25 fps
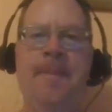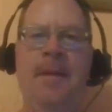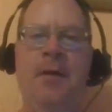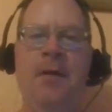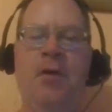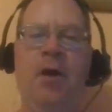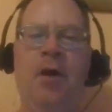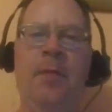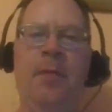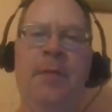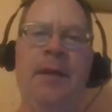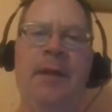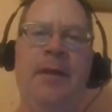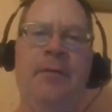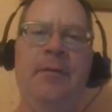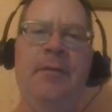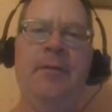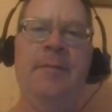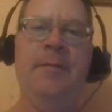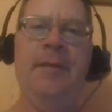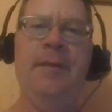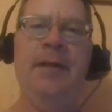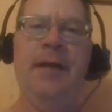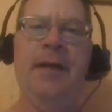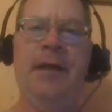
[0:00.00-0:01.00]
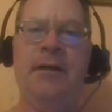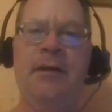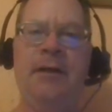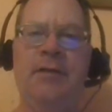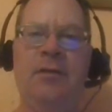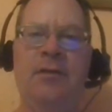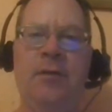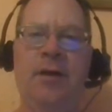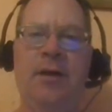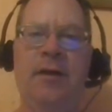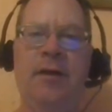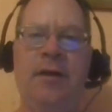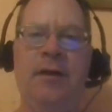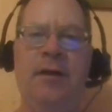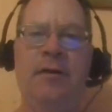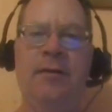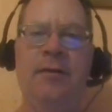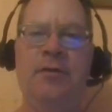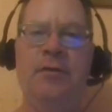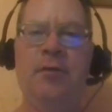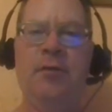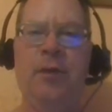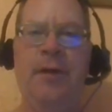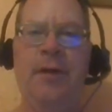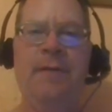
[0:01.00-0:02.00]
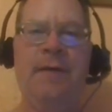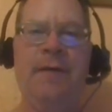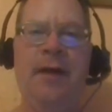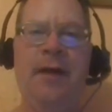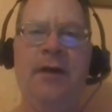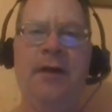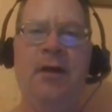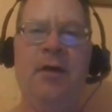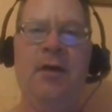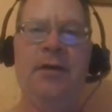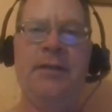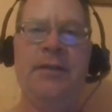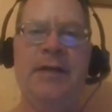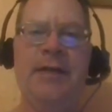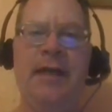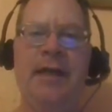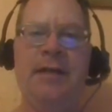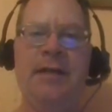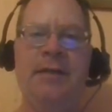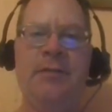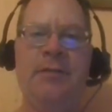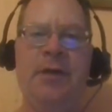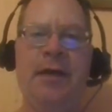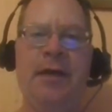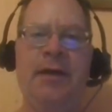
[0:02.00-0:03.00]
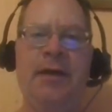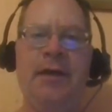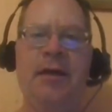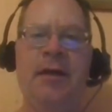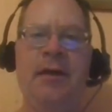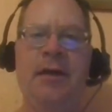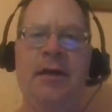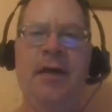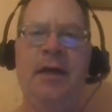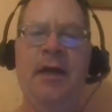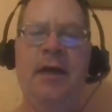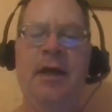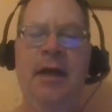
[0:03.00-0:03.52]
Normally it would be like a $25 taxi ride there.